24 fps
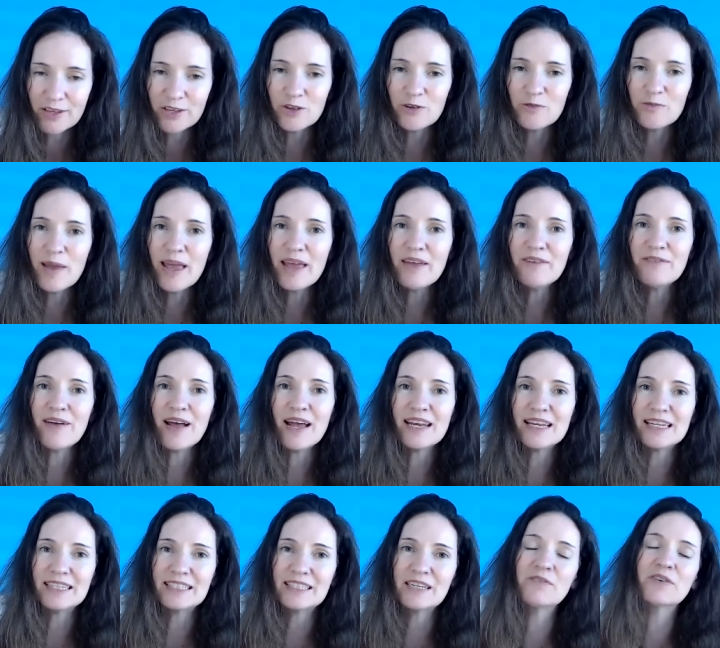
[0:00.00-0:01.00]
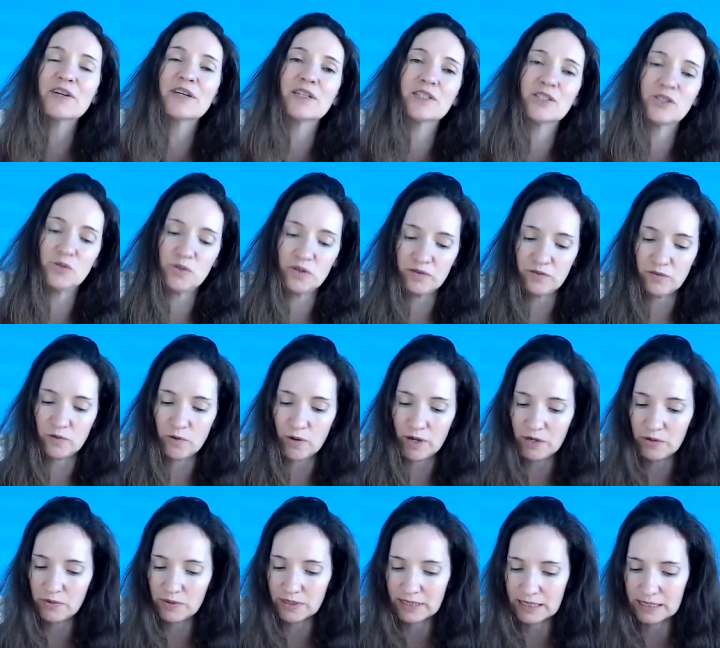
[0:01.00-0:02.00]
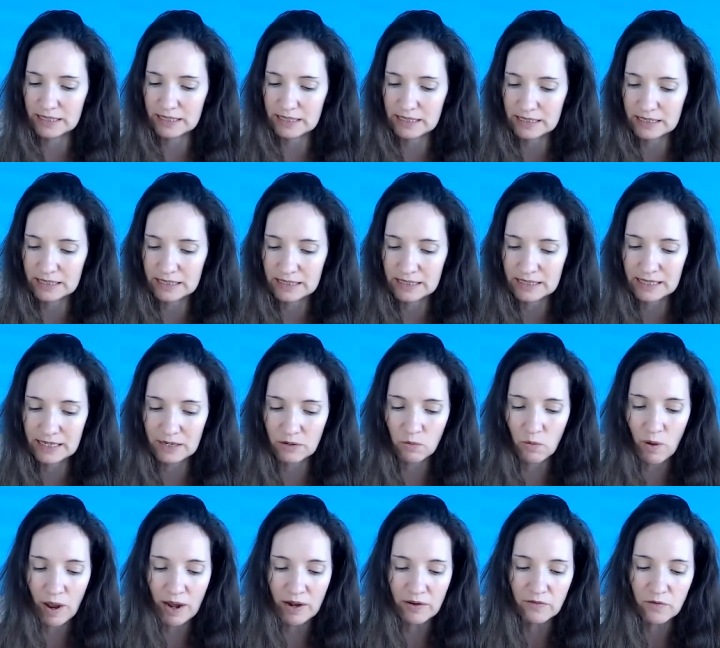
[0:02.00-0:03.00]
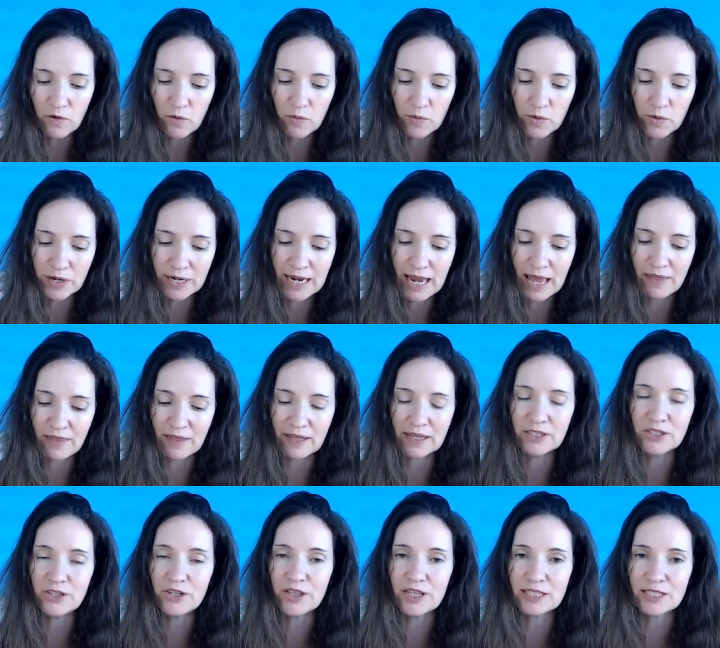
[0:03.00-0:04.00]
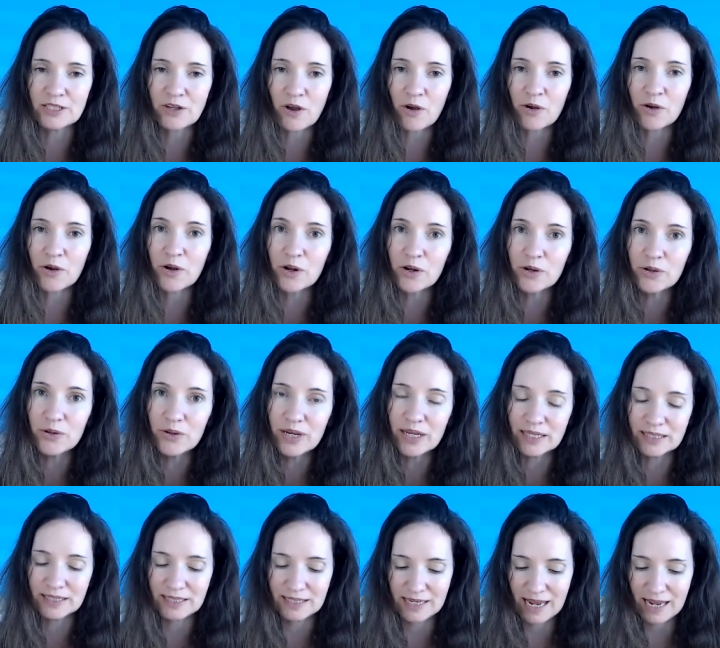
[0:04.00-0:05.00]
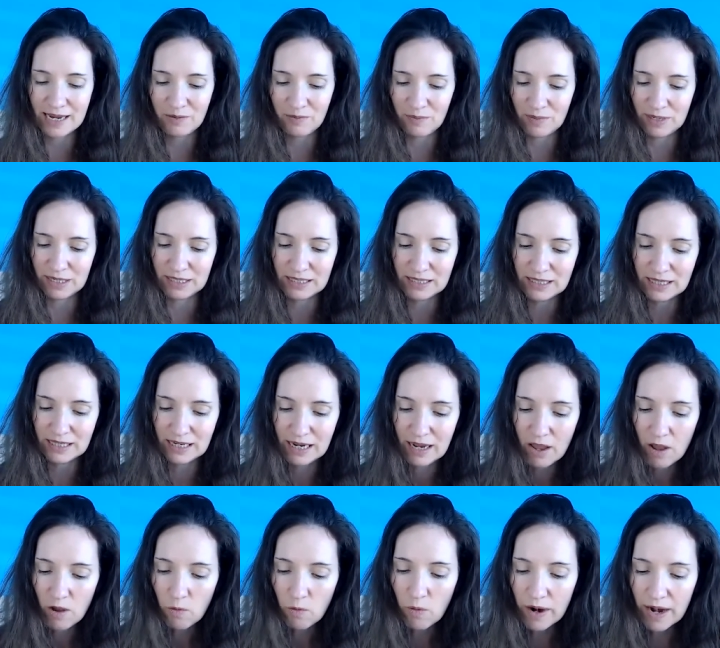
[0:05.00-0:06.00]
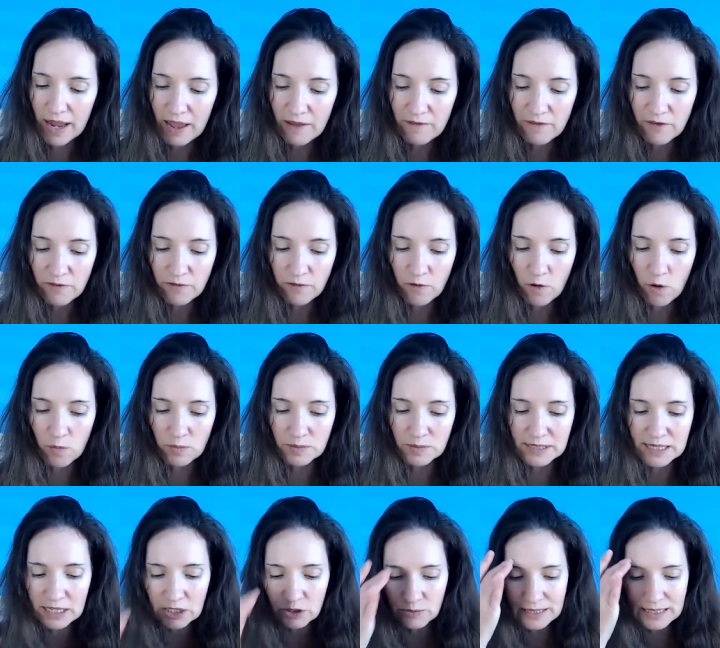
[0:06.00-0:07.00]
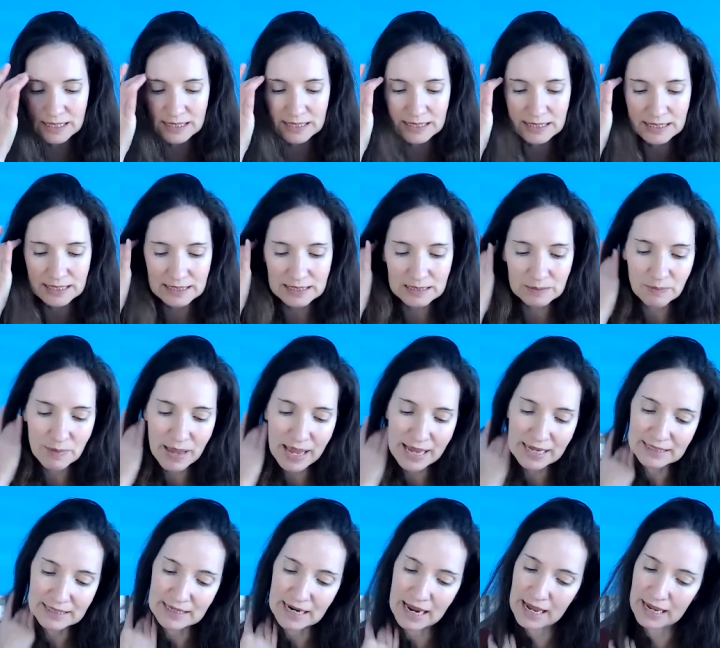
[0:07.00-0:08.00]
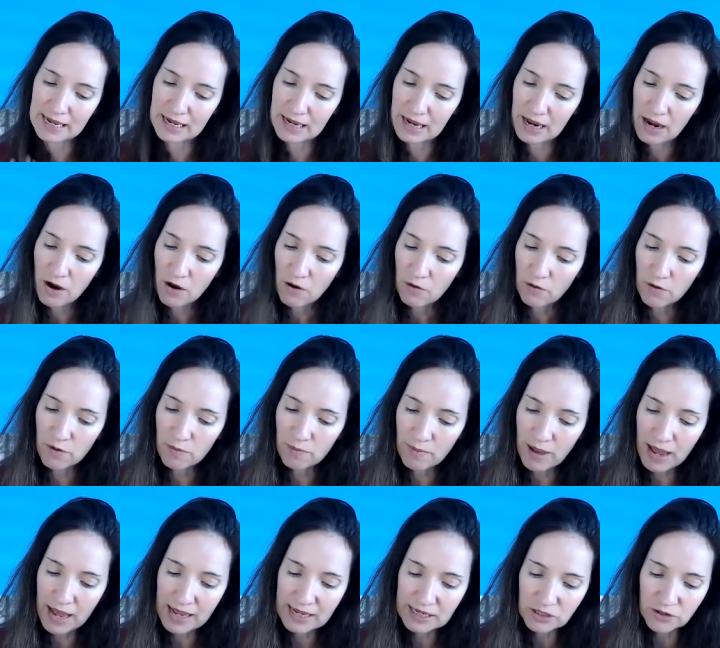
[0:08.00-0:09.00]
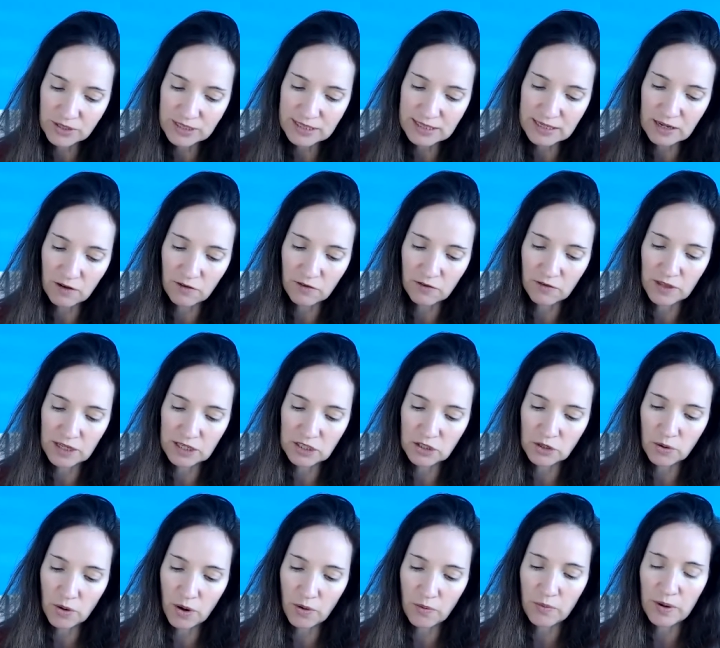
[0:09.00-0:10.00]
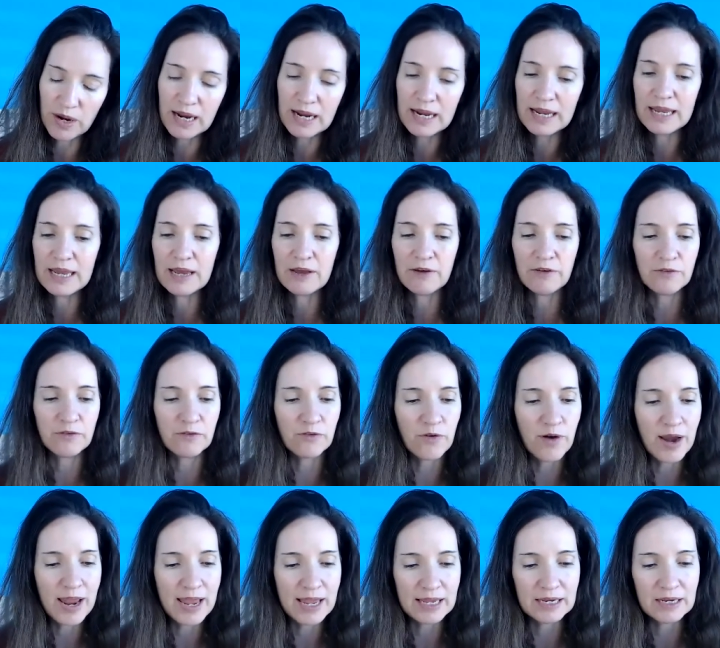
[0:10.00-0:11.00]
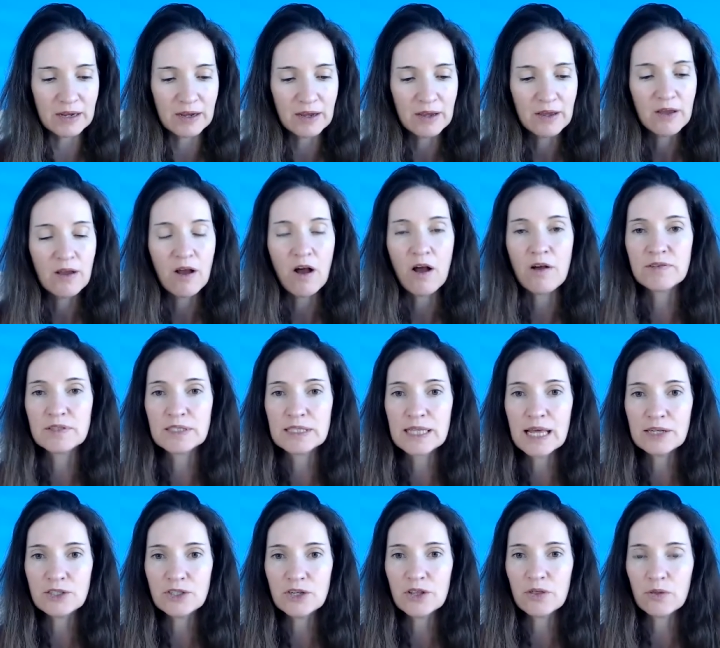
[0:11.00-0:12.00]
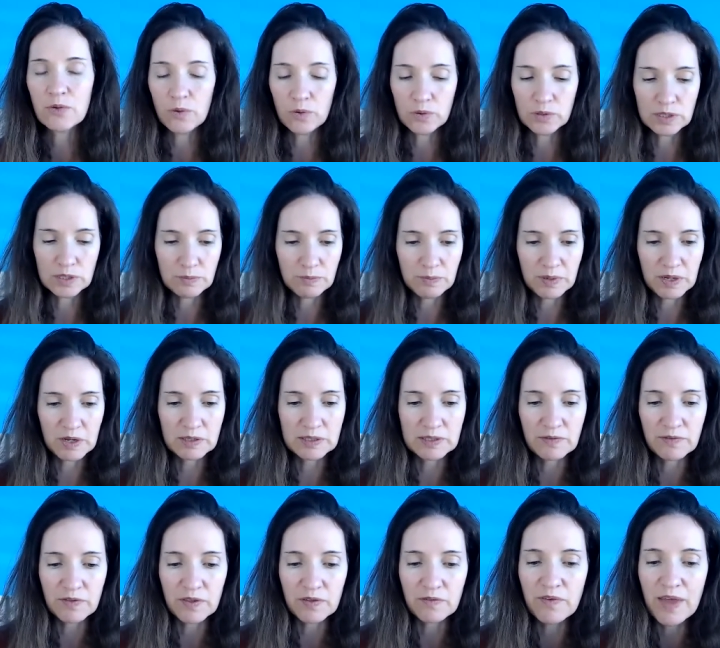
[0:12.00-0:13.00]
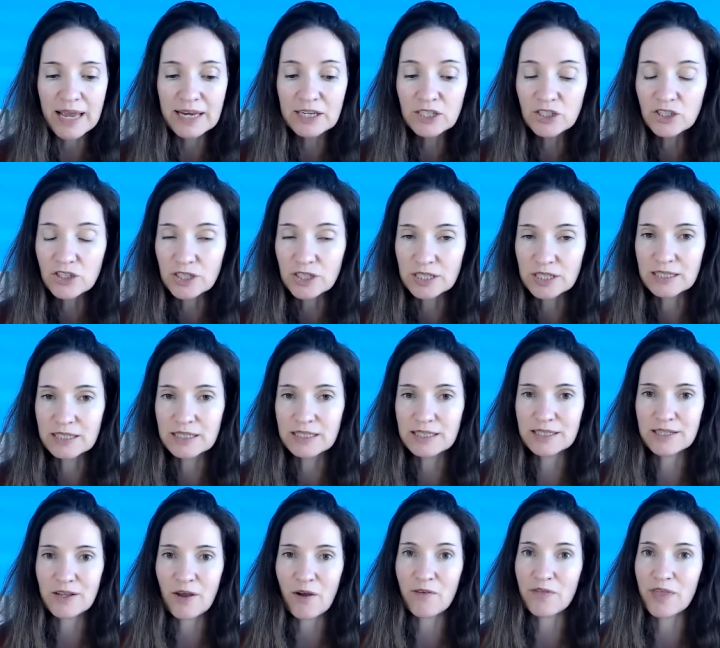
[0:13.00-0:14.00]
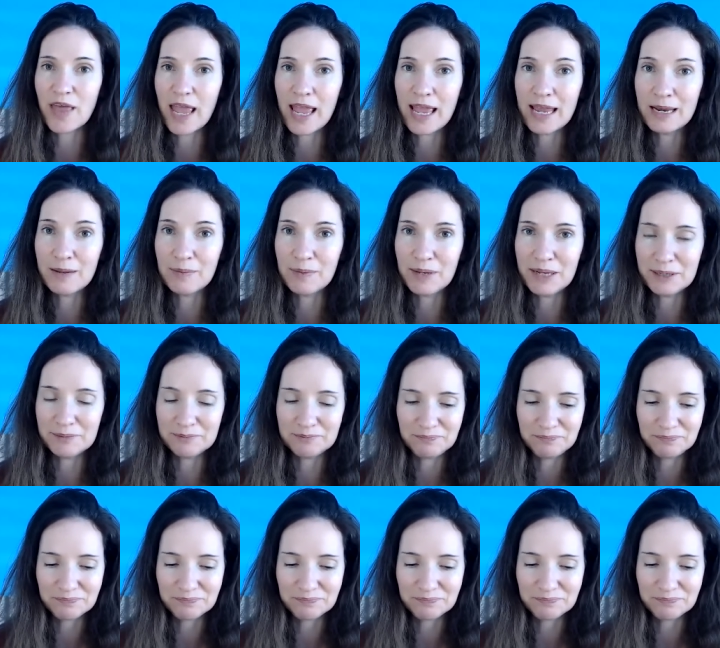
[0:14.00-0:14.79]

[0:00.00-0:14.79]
You may find it difficult to avoid resistance in one form or another to this concluding statement. Whatever form such resistance may take, remind yourself that you are really afraid of such a thought because of the vengeance of the enemy.